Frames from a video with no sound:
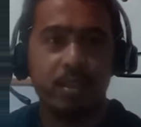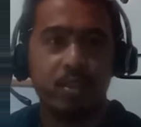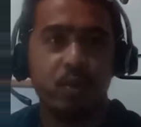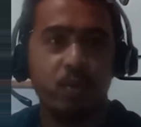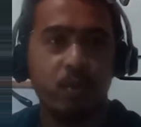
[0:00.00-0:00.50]

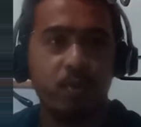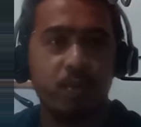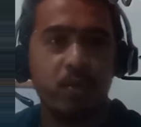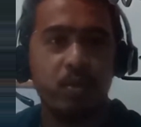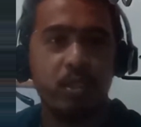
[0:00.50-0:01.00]
So we will be
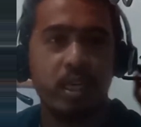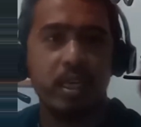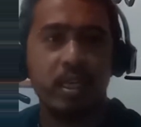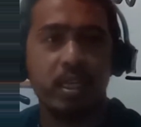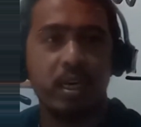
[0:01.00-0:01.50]

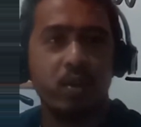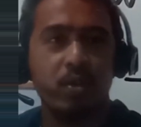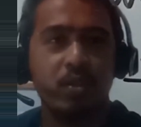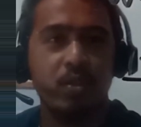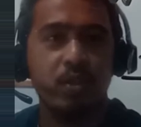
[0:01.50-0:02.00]
using the
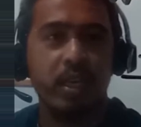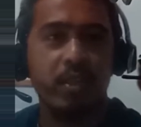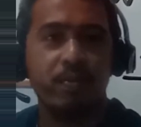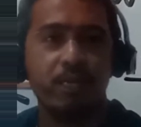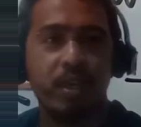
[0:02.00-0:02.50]
conjugate
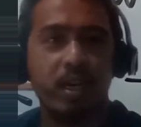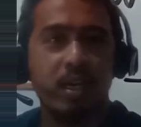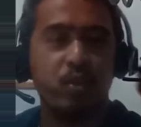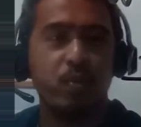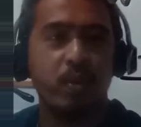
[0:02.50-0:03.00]
of the
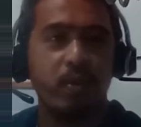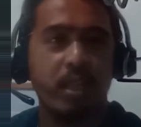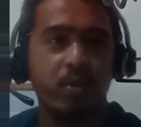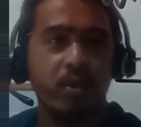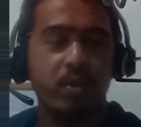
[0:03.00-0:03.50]

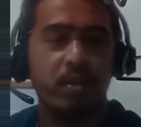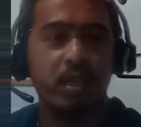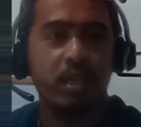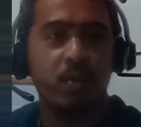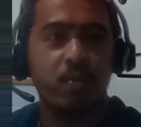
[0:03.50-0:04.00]
numerator,
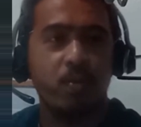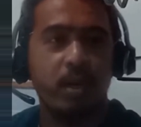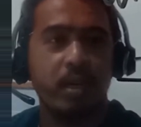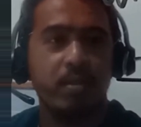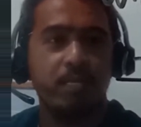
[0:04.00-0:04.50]

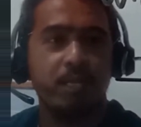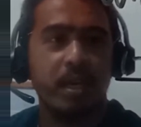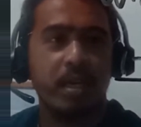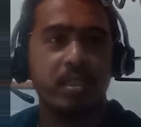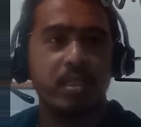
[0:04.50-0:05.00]
1
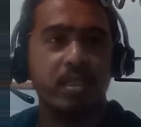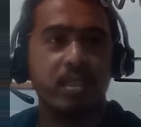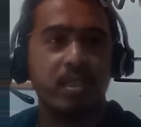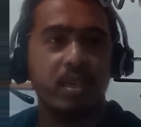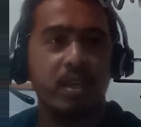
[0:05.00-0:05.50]

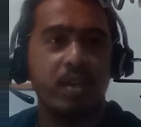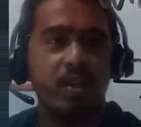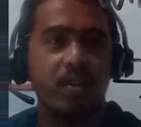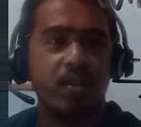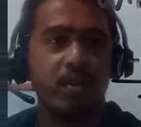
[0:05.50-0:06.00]
plus
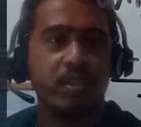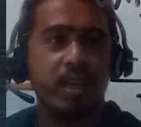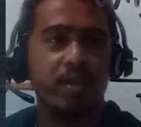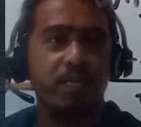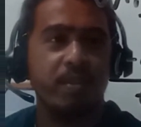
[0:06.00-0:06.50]

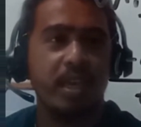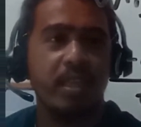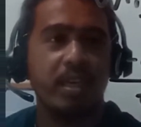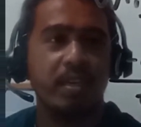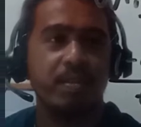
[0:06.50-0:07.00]
cosine of
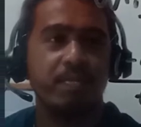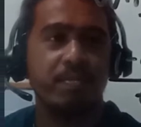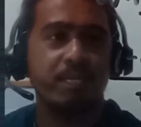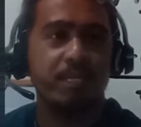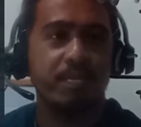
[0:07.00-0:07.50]
theta
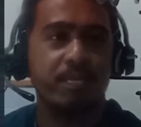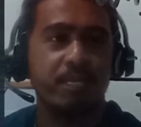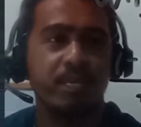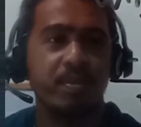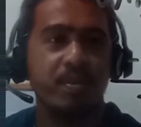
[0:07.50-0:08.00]

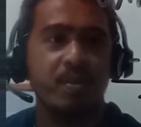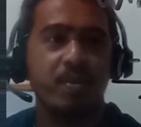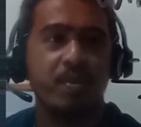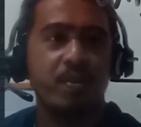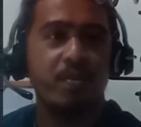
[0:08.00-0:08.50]

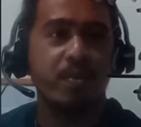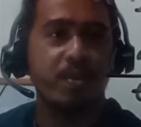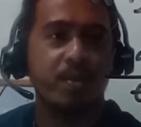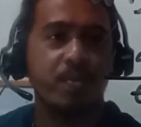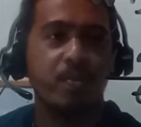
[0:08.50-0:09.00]

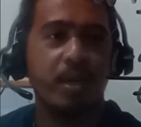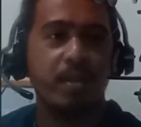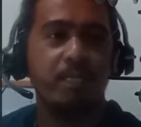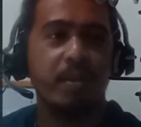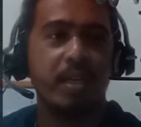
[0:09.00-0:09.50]
over 1
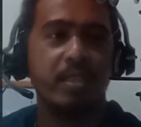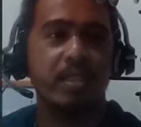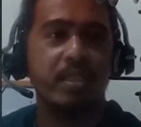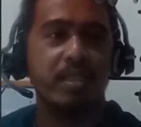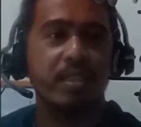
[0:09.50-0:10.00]

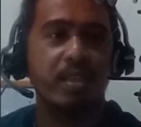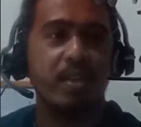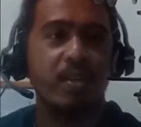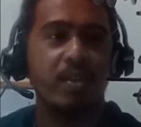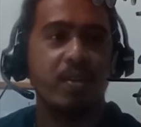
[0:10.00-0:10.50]
plus
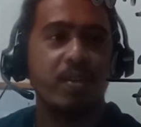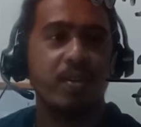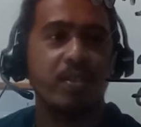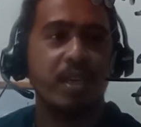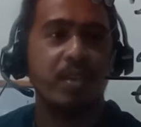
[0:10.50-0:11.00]

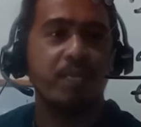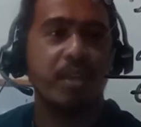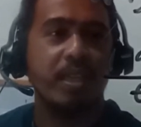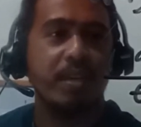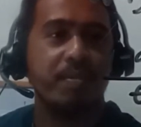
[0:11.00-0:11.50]
cosine of theta.